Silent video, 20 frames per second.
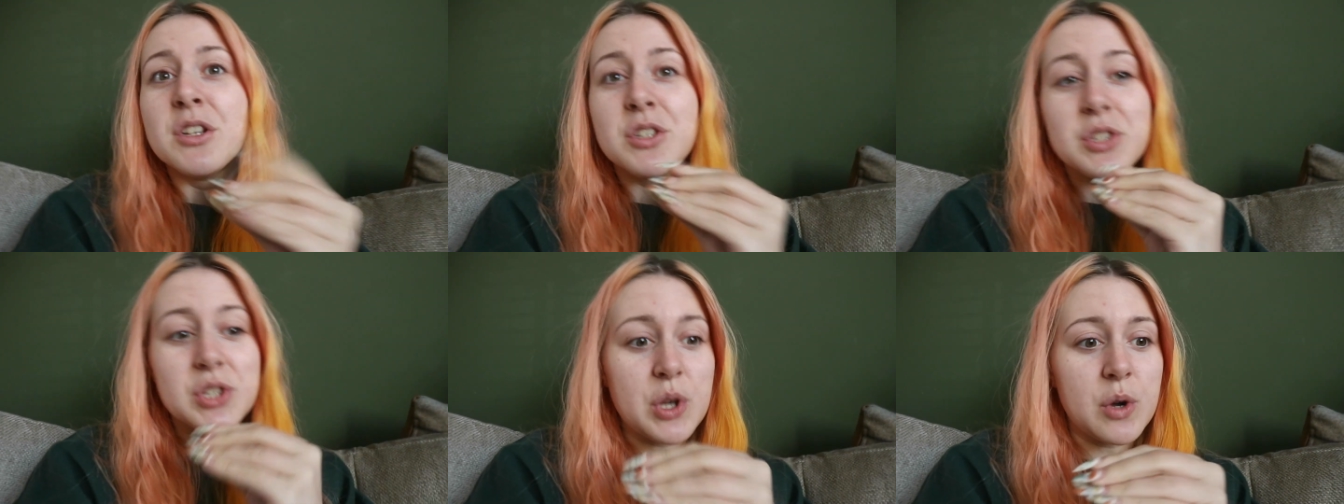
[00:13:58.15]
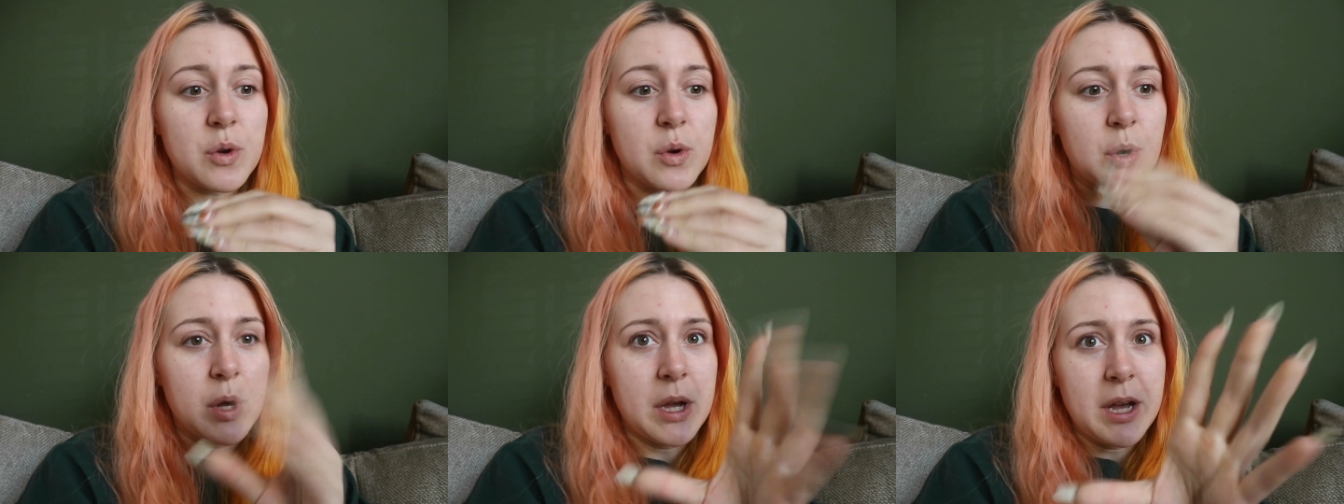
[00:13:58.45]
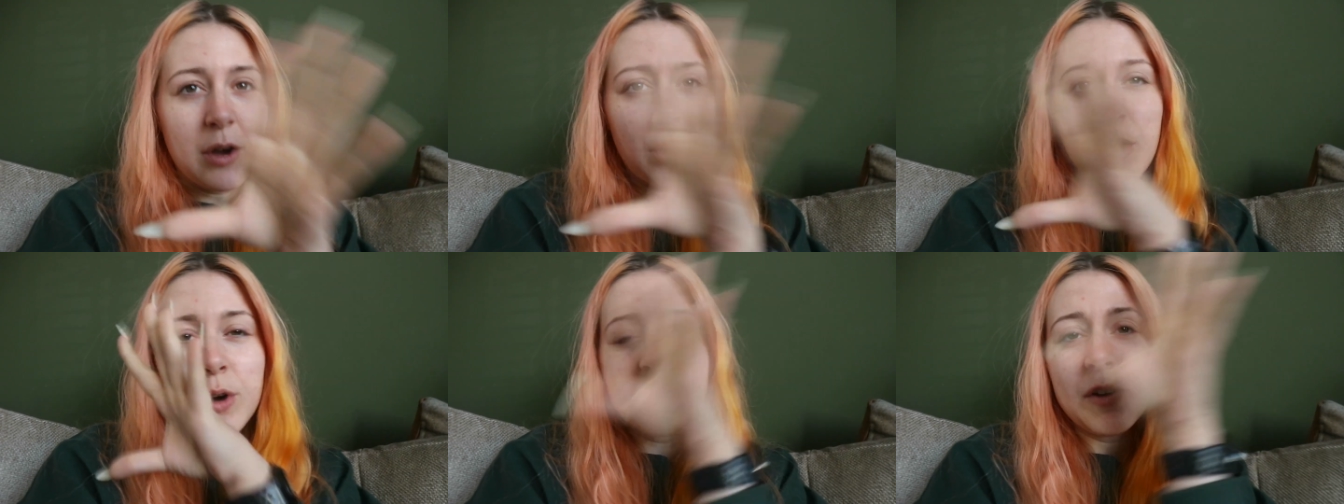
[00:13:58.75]
So
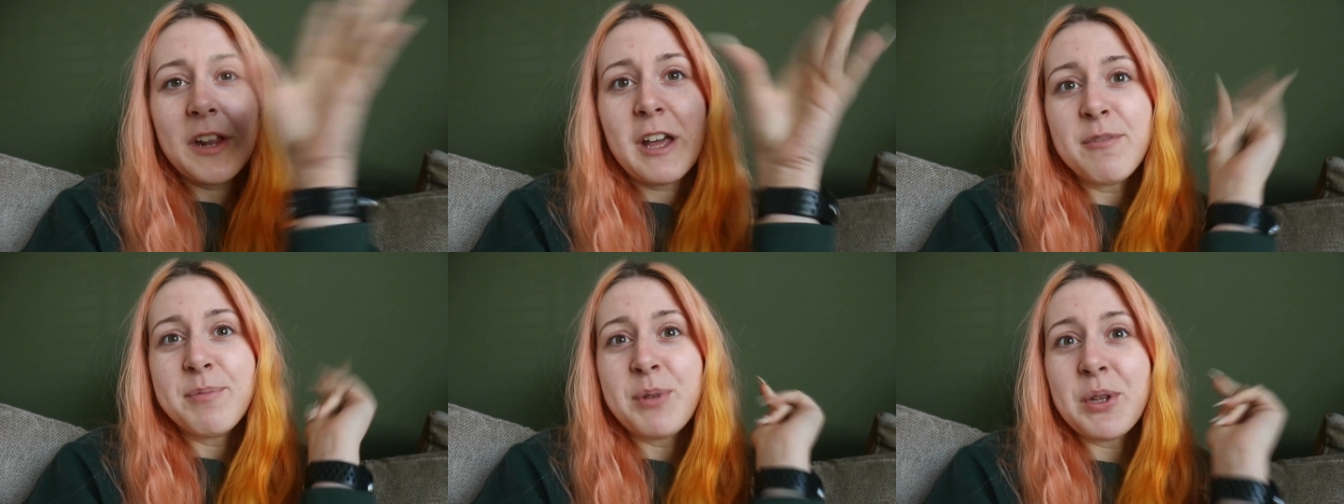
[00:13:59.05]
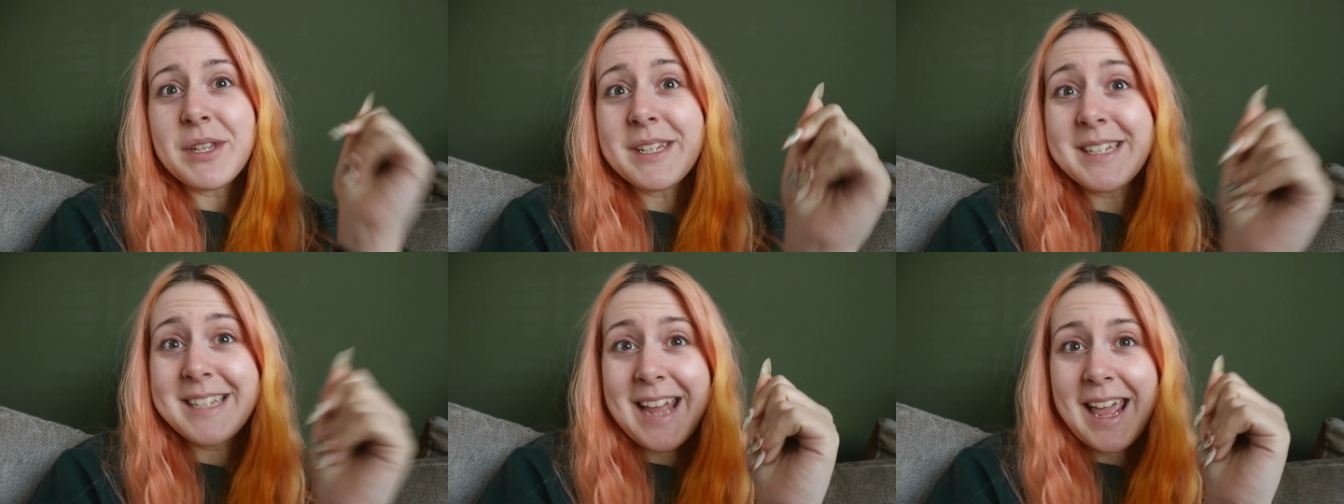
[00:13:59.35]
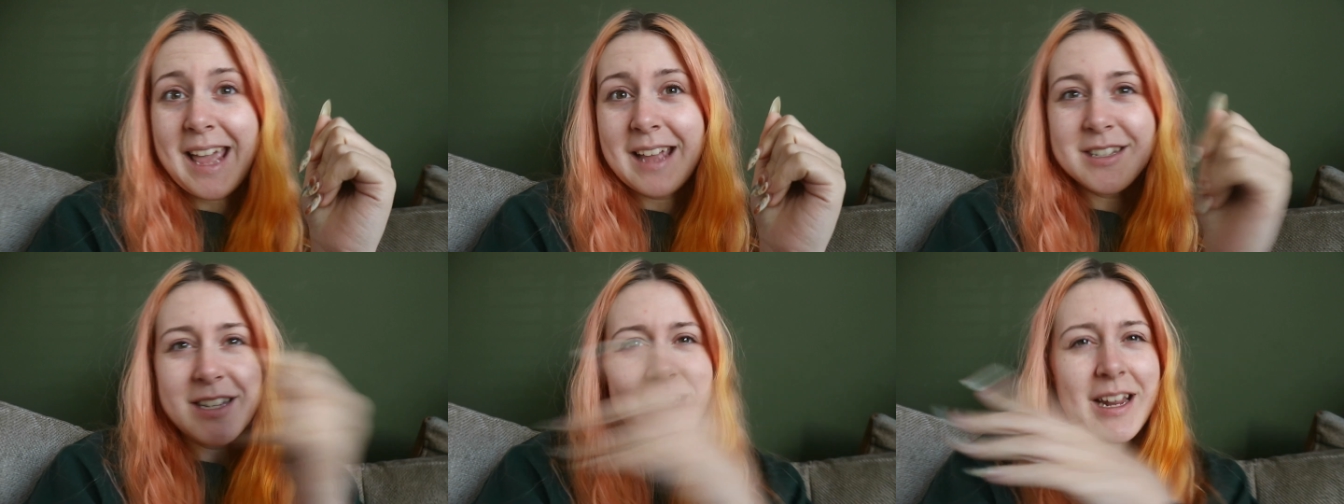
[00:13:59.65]
hopefully I've put the
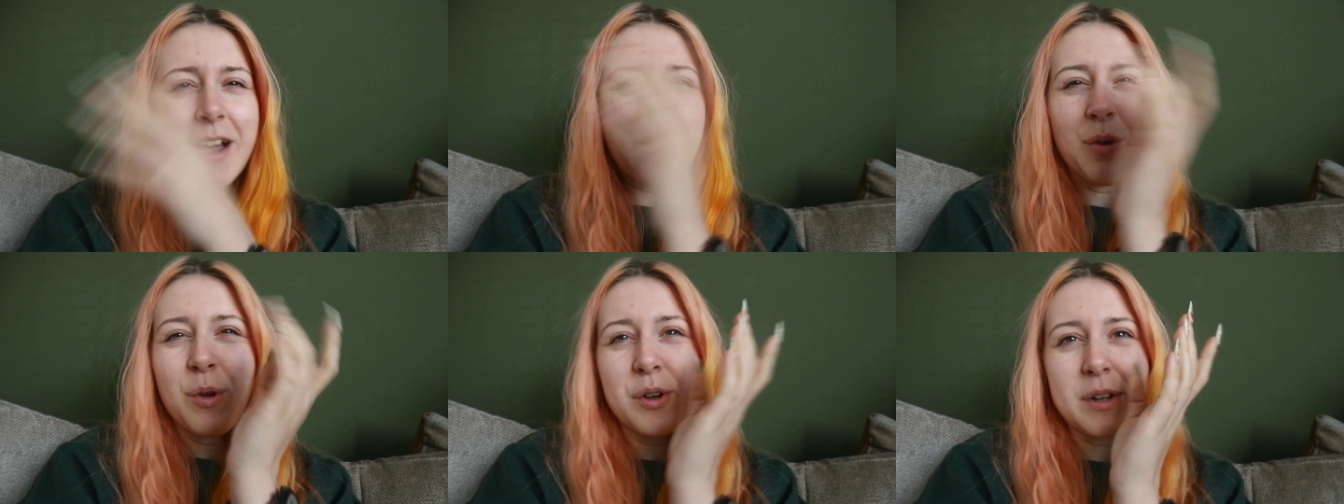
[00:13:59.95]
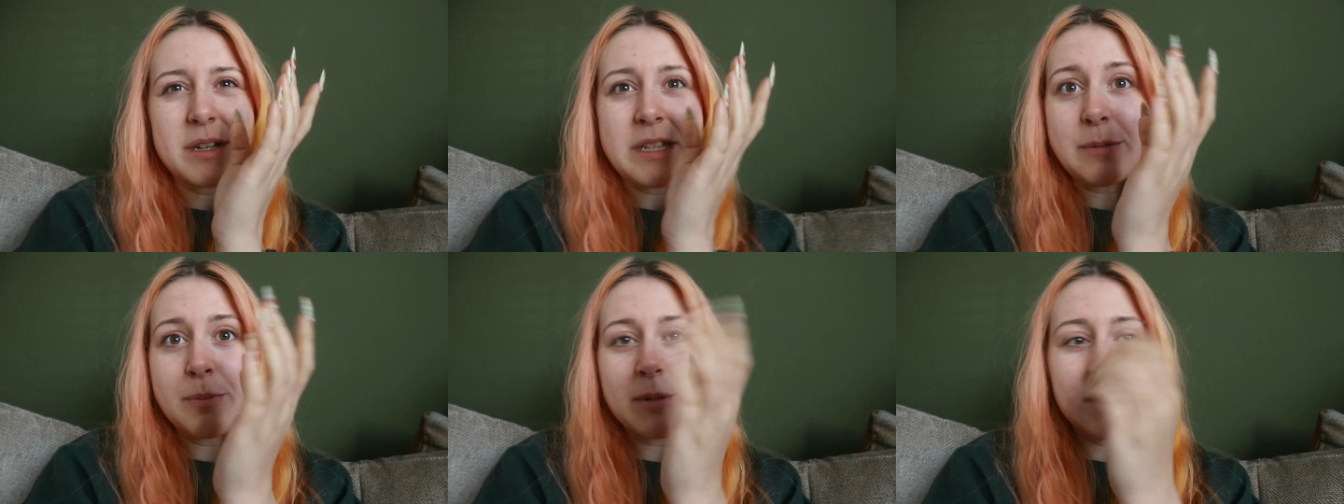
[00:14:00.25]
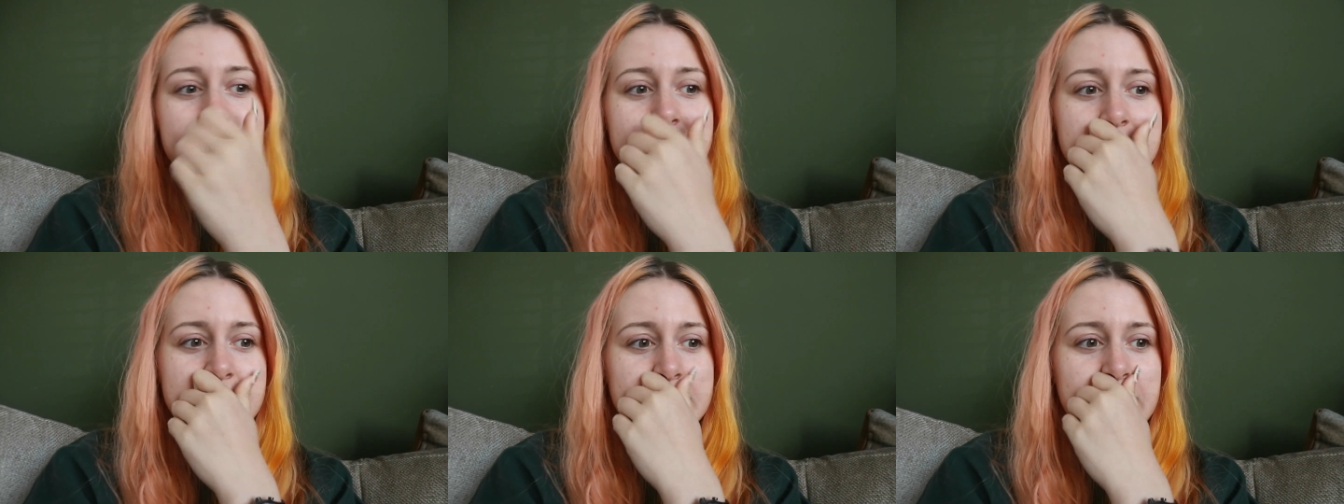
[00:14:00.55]
date and how long it's
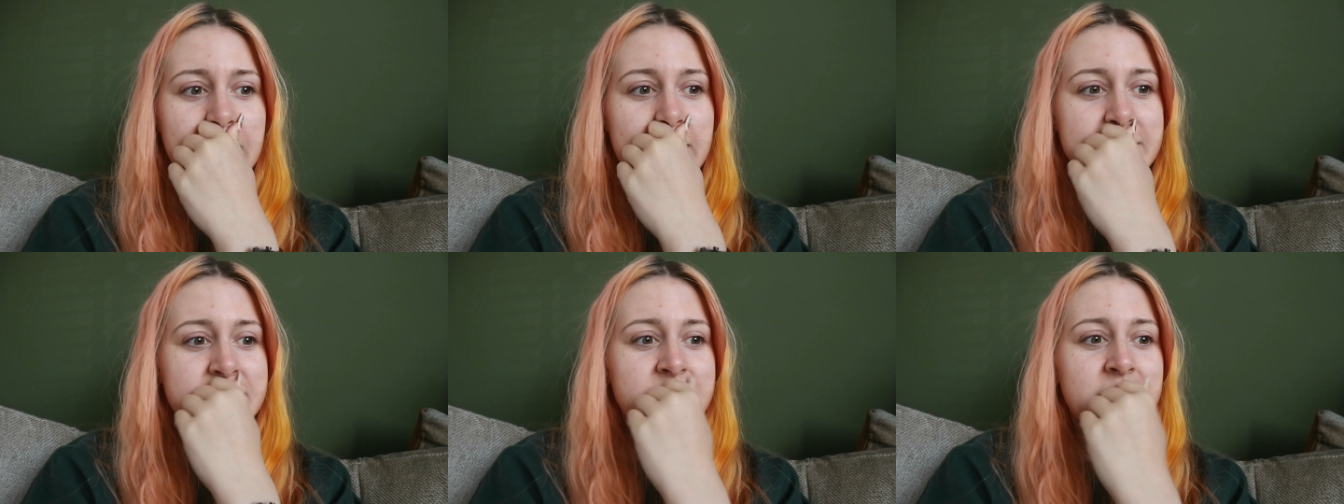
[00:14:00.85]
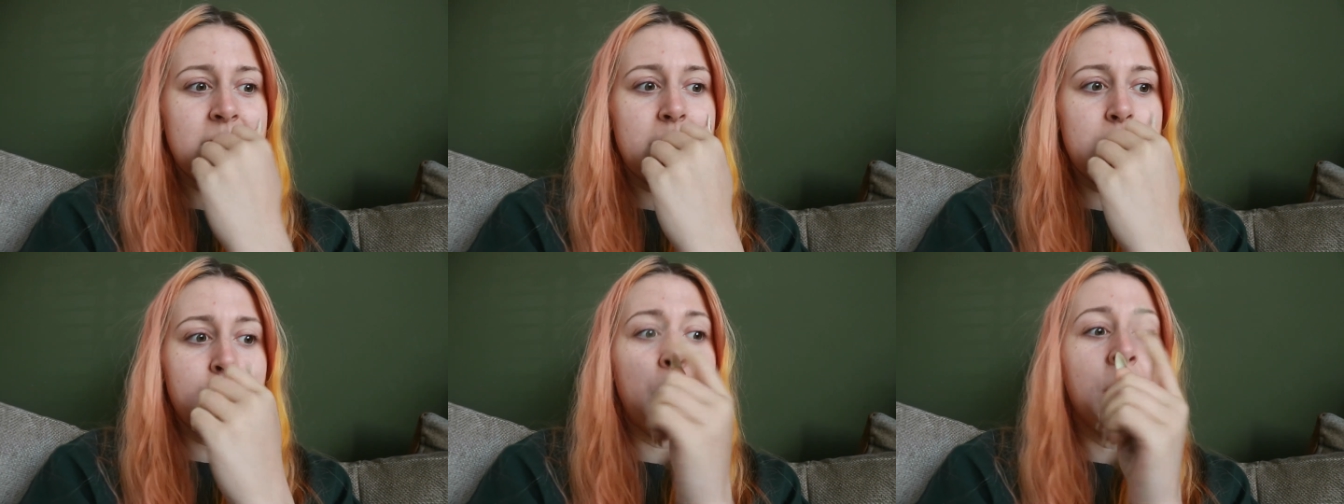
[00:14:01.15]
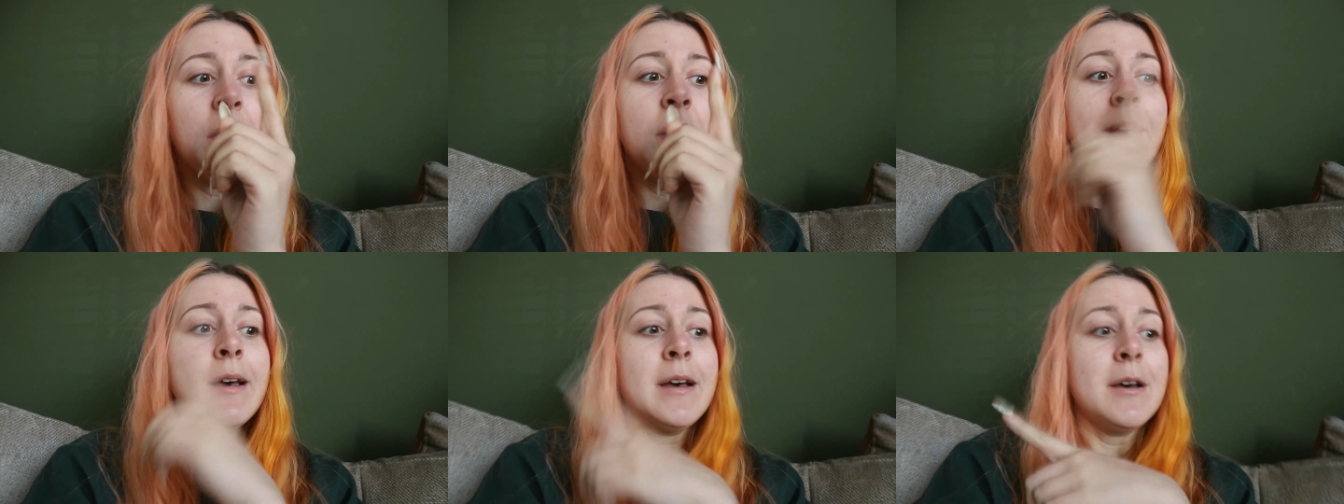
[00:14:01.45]
been since the last clip.